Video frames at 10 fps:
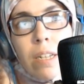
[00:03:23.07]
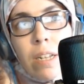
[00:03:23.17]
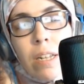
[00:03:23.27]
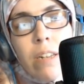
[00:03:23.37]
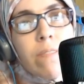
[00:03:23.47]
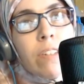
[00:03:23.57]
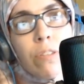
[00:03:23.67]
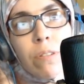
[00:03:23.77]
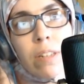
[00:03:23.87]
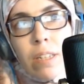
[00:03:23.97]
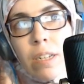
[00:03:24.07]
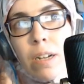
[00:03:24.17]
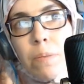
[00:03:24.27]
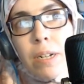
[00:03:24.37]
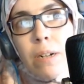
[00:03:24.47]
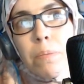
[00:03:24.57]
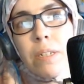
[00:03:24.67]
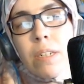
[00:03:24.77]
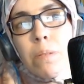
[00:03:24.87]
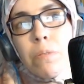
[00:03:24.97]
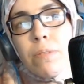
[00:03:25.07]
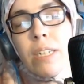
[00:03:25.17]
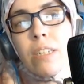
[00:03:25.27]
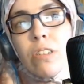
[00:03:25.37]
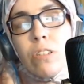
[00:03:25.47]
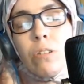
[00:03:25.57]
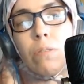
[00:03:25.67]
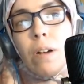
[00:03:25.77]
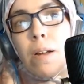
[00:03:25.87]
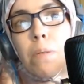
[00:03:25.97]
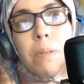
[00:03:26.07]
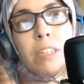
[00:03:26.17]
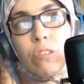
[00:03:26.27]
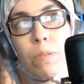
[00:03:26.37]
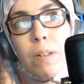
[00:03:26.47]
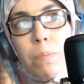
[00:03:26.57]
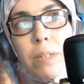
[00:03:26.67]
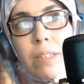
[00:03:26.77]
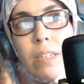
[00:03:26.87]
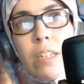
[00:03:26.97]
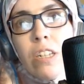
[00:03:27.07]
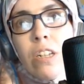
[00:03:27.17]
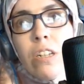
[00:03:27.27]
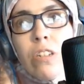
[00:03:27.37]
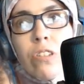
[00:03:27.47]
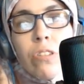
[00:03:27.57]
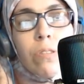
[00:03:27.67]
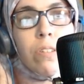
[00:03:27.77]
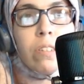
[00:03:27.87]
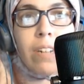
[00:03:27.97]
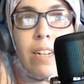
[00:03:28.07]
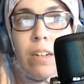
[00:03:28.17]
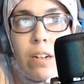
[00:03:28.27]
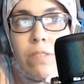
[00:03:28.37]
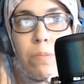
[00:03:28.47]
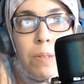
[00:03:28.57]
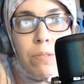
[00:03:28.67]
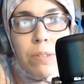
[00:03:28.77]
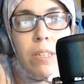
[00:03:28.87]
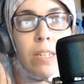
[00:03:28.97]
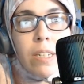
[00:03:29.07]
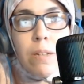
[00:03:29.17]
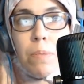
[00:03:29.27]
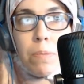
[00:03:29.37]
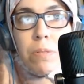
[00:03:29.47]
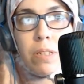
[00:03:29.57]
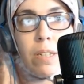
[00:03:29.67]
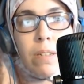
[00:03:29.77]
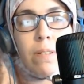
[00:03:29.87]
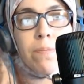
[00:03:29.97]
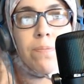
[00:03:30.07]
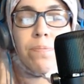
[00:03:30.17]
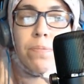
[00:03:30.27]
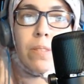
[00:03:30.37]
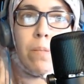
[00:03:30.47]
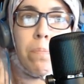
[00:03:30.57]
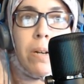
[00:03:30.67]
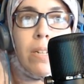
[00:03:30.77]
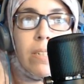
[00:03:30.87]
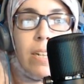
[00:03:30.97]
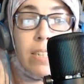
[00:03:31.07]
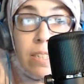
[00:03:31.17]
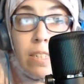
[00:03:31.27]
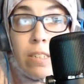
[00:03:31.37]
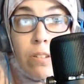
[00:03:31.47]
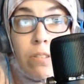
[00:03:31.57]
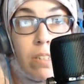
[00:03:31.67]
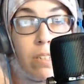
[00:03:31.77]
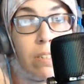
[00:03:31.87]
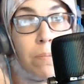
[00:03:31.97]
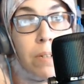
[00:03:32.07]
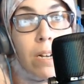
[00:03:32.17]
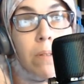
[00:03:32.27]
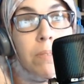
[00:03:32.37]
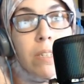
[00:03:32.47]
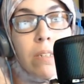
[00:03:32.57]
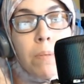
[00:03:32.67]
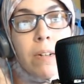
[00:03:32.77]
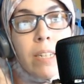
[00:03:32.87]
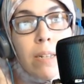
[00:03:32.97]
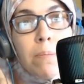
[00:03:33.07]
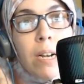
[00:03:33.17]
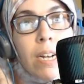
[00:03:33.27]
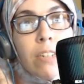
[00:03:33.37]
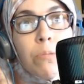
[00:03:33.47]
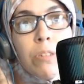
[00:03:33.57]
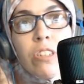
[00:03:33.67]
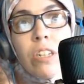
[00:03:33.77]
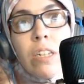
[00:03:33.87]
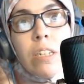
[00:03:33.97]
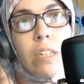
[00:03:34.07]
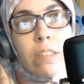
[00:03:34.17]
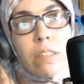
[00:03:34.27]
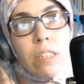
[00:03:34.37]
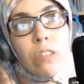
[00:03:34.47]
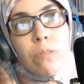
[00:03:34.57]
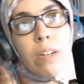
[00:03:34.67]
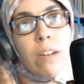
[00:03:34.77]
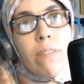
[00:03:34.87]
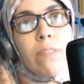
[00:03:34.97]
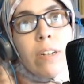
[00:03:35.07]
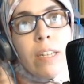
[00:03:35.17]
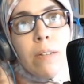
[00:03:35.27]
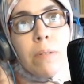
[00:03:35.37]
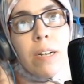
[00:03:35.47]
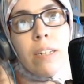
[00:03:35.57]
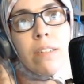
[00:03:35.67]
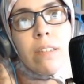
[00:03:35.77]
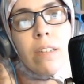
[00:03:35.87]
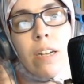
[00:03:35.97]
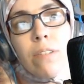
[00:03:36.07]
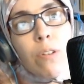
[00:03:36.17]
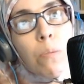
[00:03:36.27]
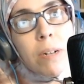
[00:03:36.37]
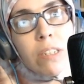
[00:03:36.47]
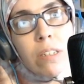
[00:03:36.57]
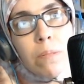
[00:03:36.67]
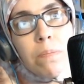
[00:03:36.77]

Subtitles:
inventory thing coming up in a couple weeks, so I am extremely busy. So it's kind of hard for me to really keep up with it. But I did notice that someone commented about game guides, which, yes, I do have game guides. I have a whole bunch of them.